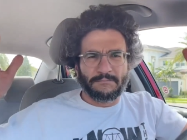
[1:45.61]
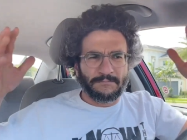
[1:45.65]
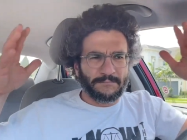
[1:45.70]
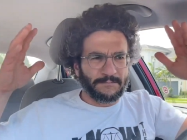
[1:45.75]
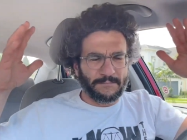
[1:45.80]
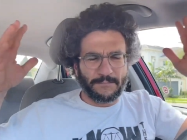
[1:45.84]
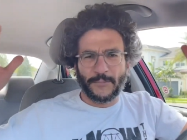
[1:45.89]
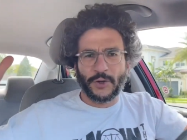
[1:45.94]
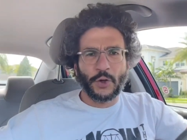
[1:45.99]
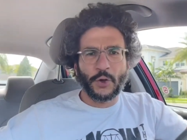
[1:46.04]

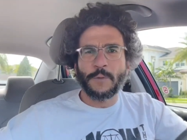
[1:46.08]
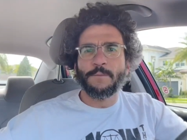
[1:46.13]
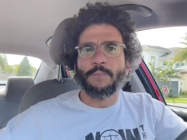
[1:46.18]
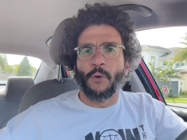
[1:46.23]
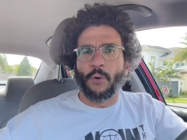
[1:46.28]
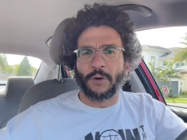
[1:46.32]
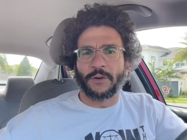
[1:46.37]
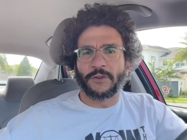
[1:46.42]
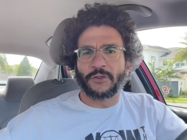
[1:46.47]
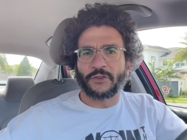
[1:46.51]

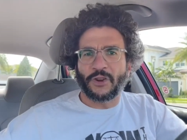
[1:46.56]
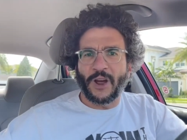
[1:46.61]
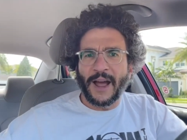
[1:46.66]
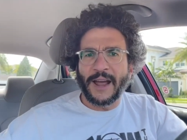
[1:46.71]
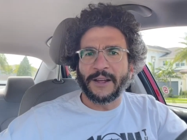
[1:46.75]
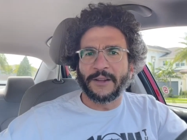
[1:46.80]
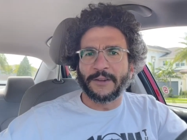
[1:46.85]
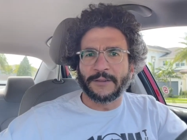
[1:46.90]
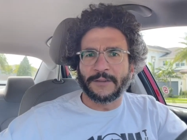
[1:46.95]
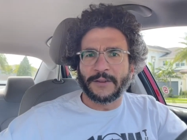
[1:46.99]
newborn
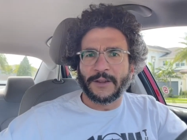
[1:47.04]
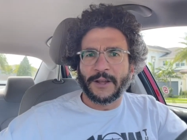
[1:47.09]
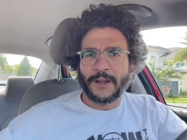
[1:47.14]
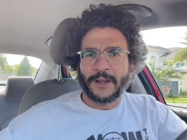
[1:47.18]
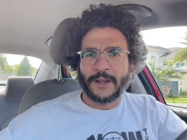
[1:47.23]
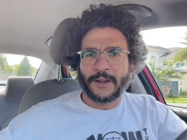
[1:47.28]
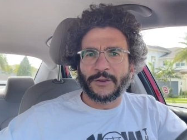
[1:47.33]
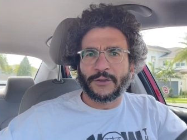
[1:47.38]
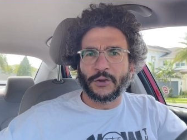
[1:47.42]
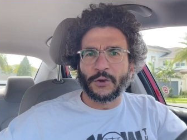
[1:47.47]
child
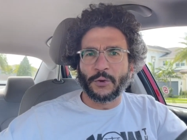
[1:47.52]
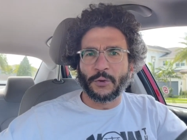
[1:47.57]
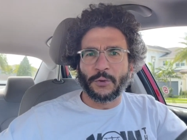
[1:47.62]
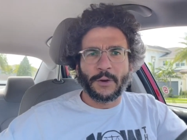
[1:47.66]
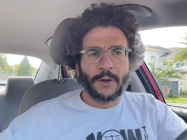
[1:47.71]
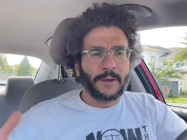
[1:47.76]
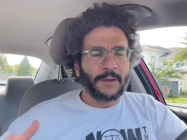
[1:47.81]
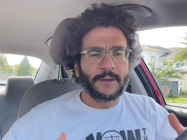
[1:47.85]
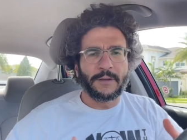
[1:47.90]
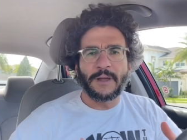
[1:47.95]
to
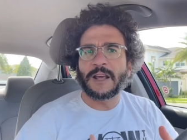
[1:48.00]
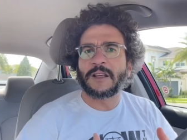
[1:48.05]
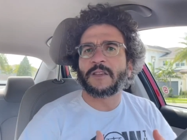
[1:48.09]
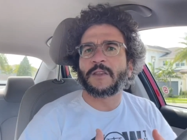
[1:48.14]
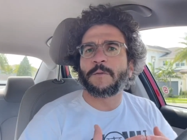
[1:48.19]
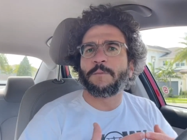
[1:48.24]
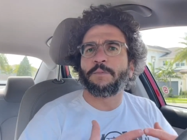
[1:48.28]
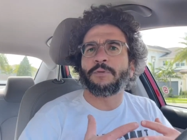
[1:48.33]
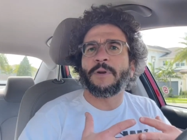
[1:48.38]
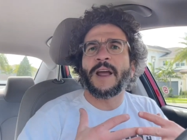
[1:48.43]

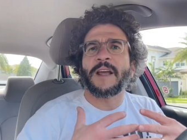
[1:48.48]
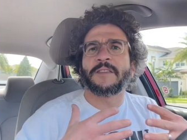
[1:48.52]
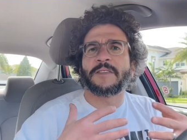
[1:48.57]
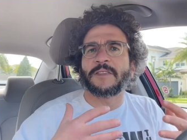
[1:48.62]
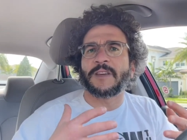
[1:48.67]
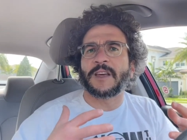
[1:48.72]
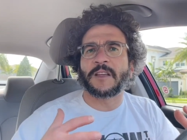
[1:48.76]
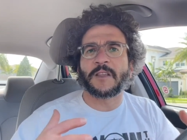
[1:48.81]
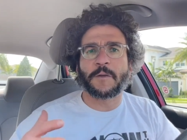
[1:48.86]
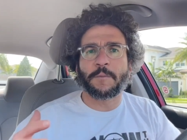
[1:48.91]

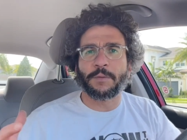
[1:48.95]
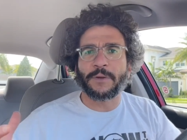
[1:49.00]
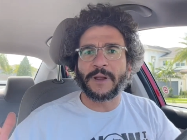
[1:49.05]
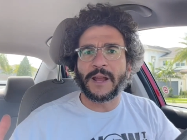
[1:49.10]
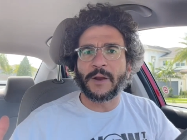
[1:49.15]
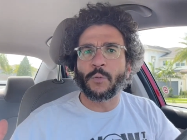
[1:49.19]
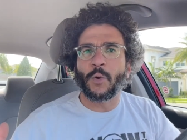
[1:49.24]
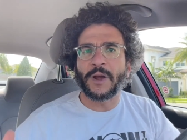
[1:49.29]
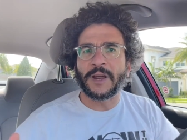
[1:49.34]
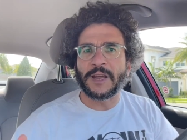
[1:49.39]

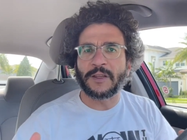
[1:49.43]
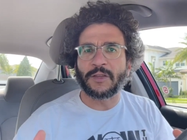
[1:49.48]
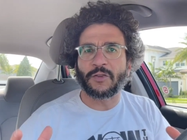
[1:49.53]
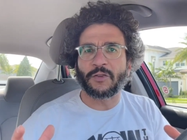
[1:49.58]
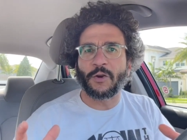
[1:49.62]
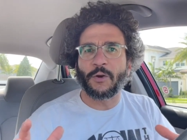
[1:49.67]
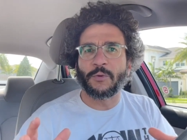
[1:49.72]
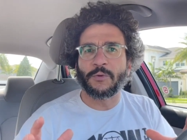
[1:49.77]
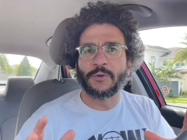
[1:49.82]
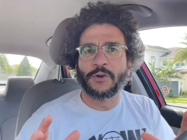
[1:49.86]
explain why he's
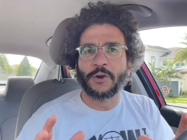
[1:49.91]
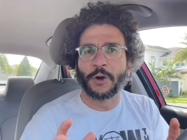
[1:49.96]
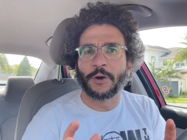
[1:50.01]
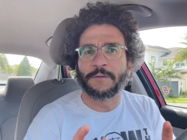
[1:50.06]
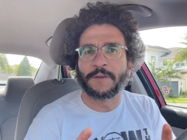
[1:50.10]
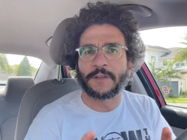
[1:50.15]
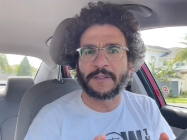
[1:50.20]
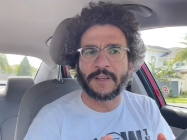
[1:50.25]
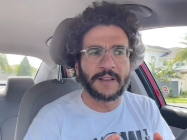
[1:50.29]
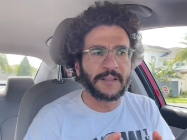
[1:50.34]
so
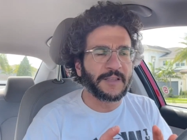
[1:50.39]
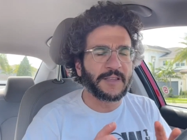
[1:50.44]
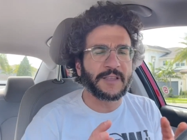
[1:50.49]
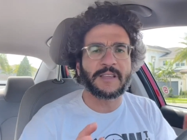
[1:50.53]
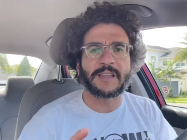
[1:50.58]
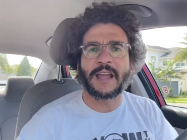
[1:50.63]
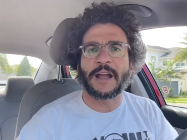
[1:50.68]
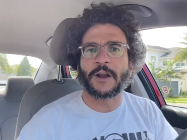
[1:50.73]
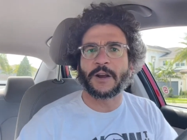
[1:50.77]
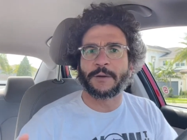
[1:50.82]
nervous and
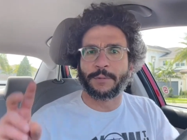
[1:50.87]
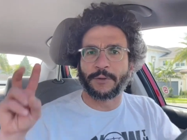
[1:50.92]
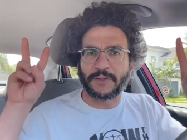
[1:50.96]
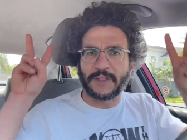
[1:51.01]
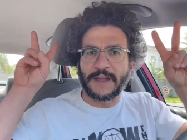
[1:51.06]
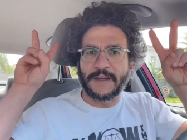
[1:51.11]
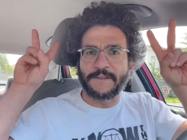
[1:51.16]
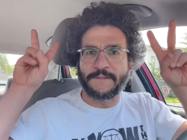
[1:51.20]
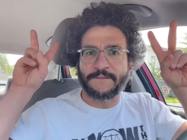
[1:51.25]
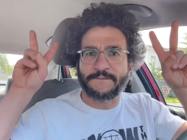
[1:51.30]
scared about
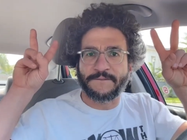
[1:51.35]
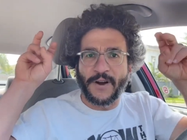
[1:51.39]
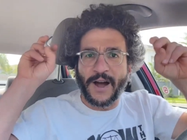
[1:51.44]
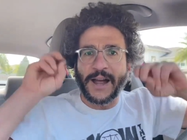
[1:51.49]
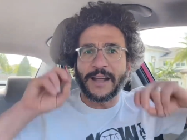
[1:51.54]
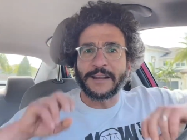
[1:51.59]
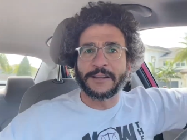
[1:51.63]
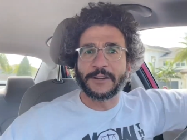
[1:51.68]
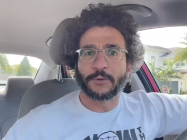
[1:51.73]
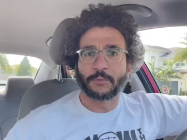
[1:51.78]
the
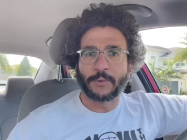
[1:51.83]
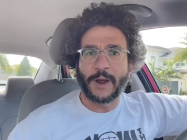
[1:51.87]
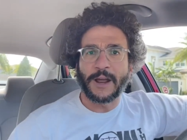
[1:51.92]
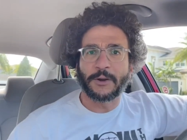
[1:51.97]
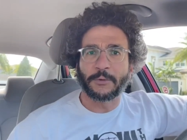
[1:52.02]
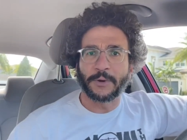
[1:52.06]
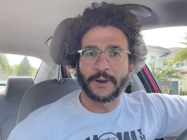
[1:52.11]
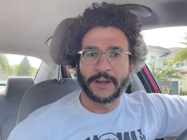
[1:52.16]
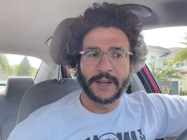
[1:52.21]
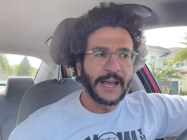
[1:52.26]
violent
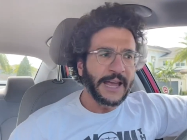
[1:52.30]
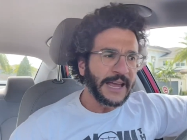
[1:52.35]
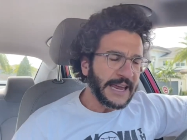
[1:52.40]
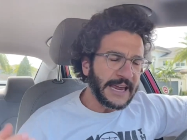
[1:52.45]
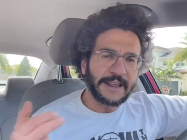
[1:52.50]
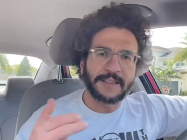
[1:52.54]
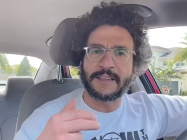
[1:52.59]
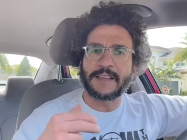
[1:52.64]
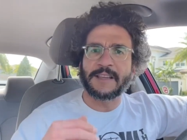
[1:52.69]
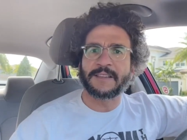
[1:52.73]
rhetoric
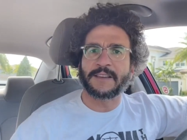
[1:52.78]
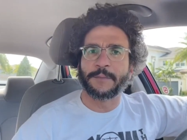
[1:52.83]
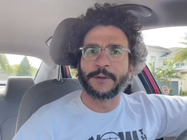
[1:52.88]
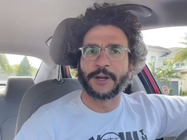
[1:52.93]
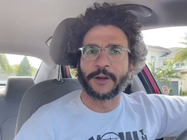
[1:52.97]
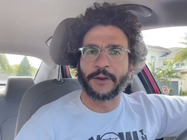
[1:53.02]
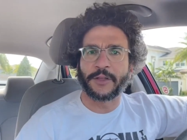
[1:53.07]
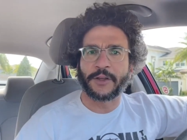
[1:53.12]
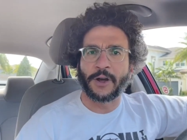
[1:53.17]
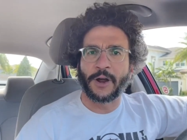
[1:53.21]
he sees coming
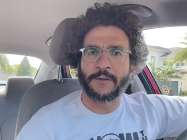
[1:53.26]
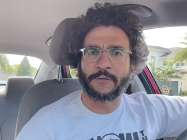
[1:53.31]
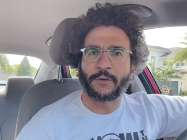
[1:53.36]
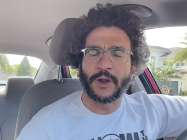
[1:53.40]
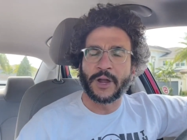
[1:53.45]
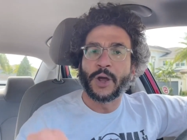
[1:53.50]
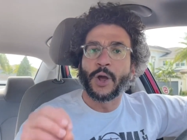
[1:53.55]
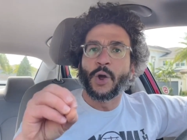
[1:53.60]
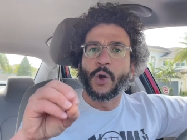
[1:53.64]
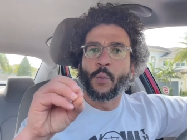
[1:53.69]
out of the
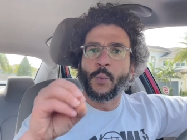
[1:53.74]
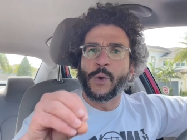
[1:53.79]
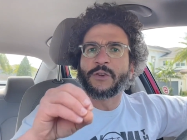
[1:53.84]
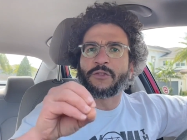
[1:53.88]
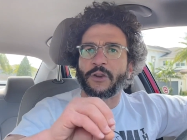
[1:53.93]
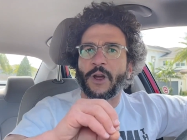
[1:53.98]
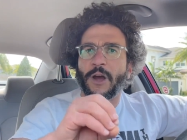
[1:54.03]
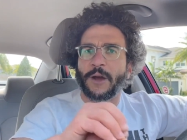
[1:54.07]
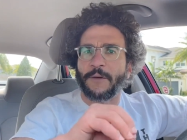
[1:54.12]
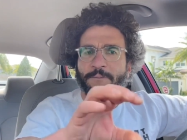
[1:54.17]
convoy,
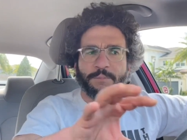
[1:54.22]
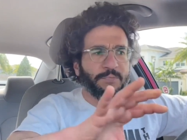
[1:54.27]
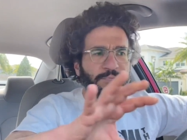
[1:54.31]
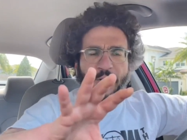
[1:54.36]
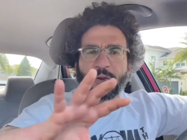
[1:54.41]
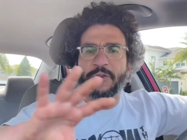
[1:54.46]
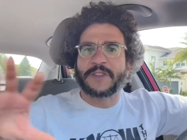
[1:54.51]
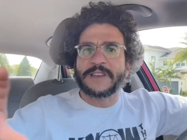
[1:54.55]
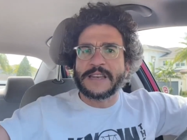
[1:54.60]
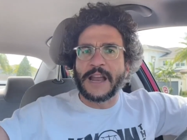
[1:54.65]
which
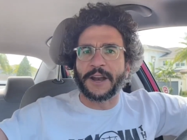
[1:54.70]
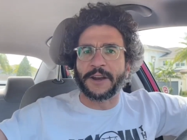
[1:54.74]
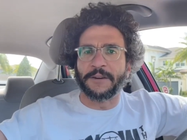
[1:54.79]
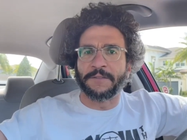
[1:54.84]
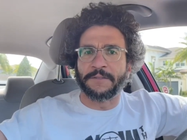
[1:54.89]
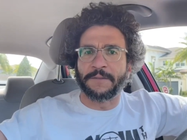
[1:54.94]
there's none of.